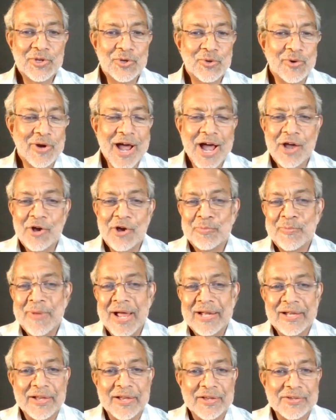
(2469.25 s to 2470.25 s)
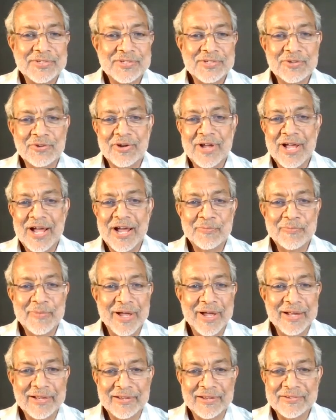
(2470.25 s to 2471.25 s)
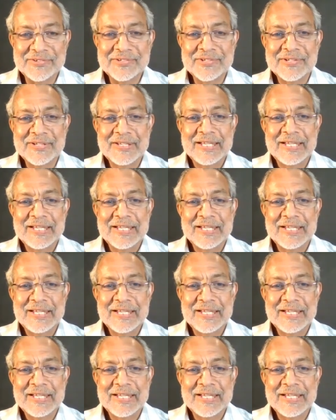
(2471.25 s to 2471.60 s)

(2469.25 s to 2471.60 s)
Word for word: You're high on my list. You're high on my list.